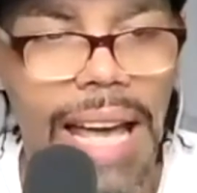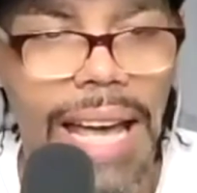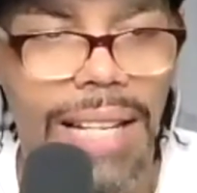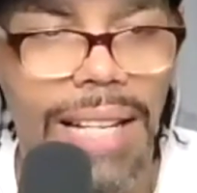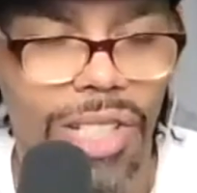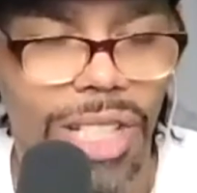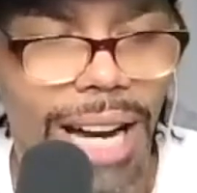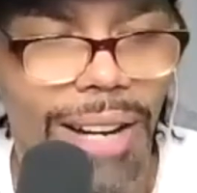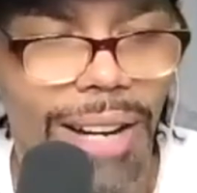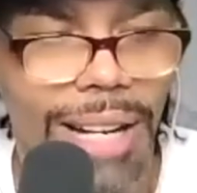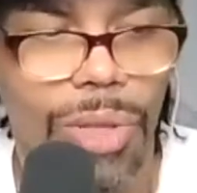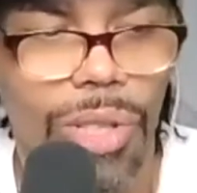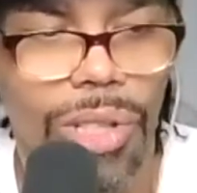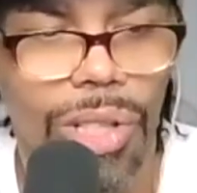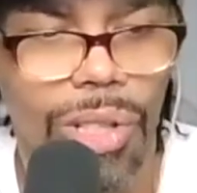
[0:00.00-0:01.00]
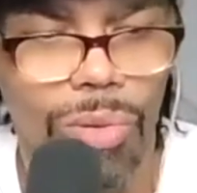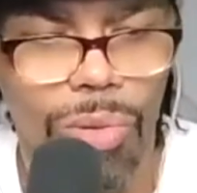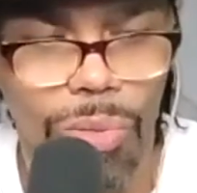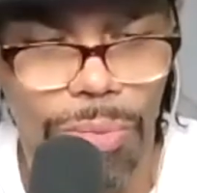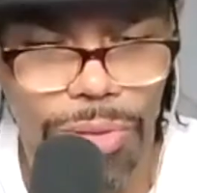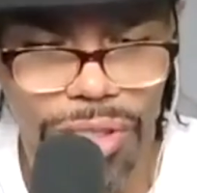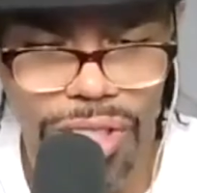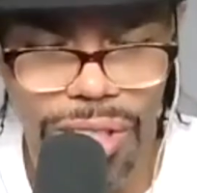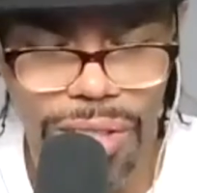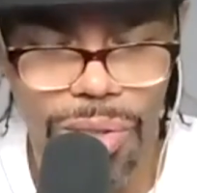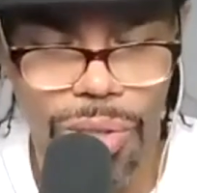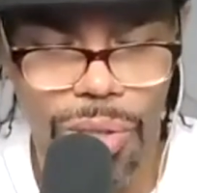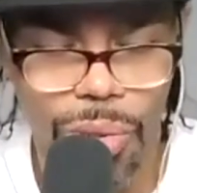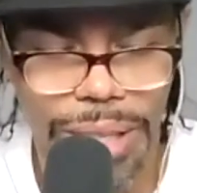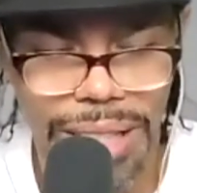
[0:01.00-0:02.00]
And shout out to your group for just
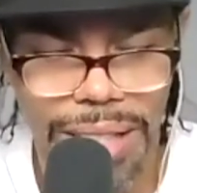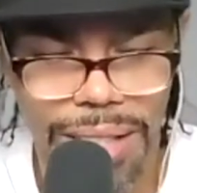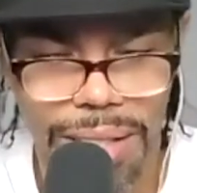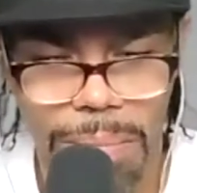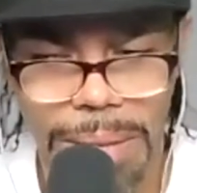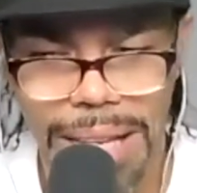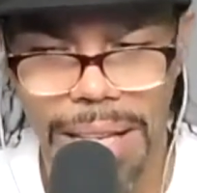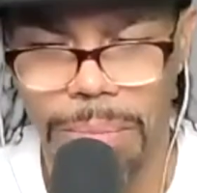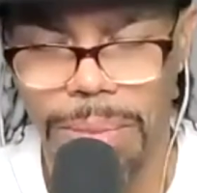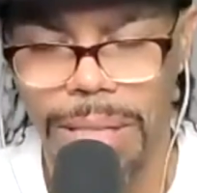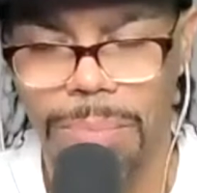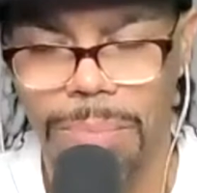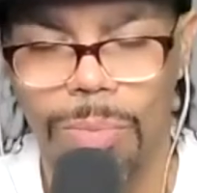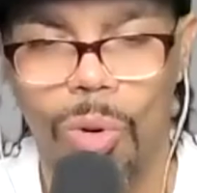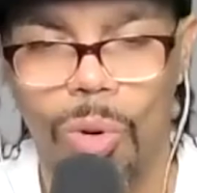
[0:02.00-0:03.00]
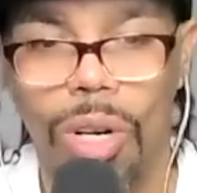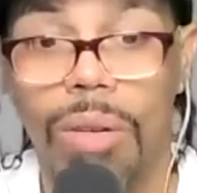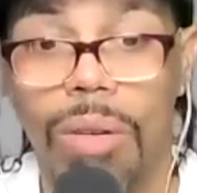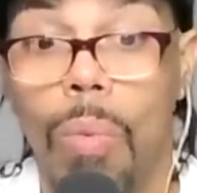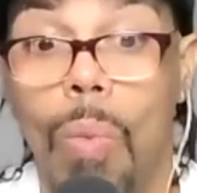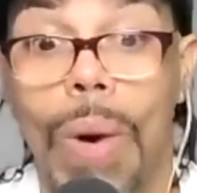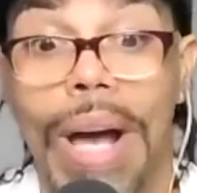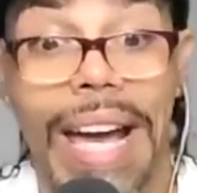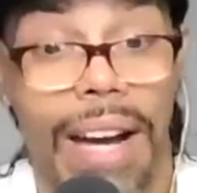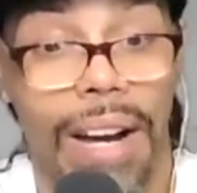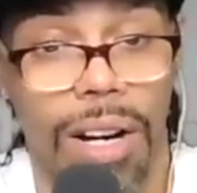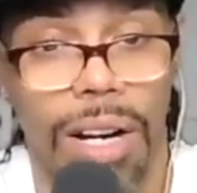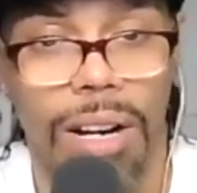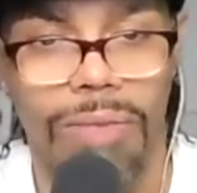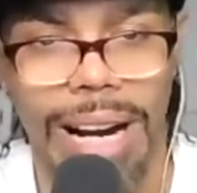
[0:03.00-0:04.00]
doing this and making people more
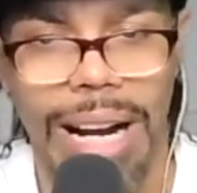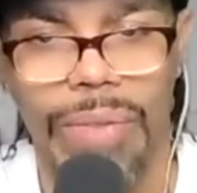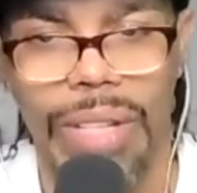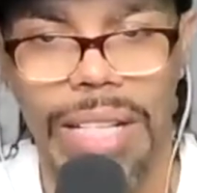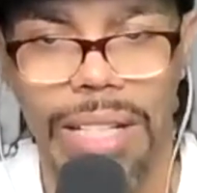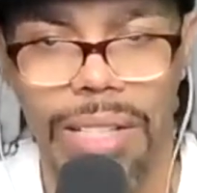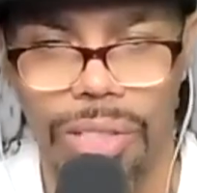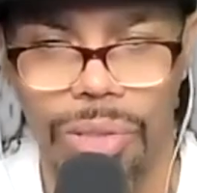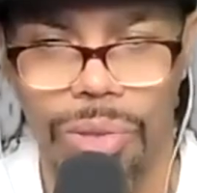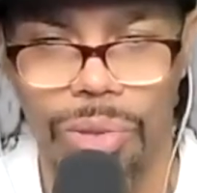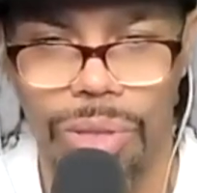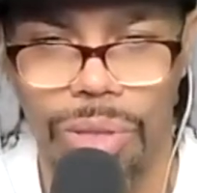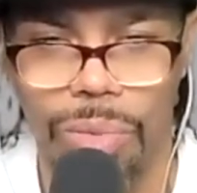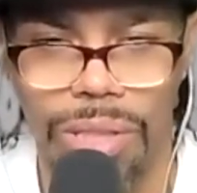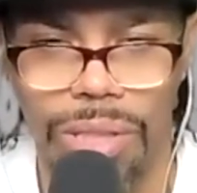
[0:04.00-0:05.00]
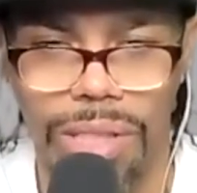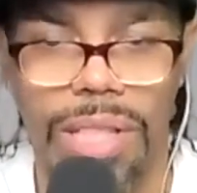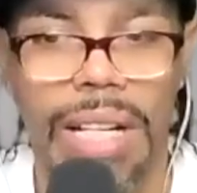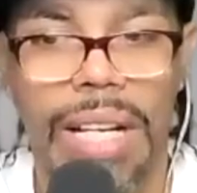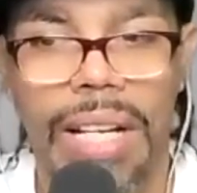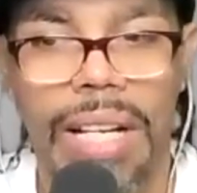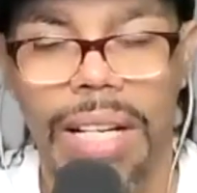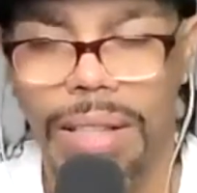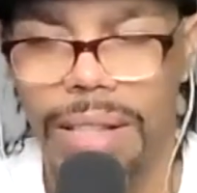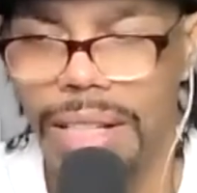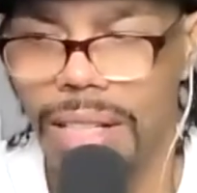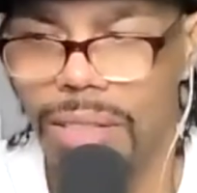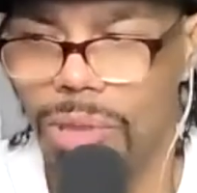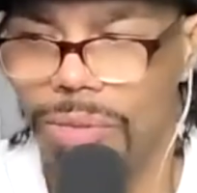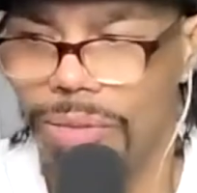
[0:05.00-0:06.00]
aware around the issues to which
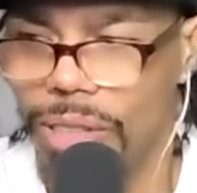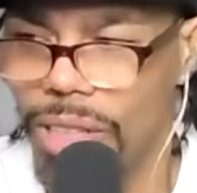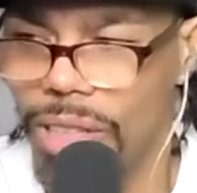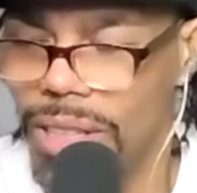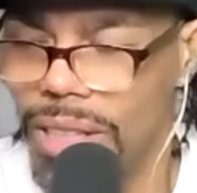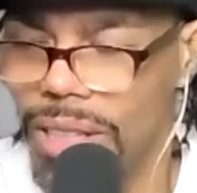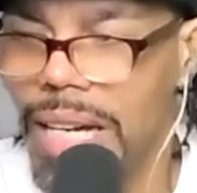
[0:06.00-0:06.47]
Athena referred.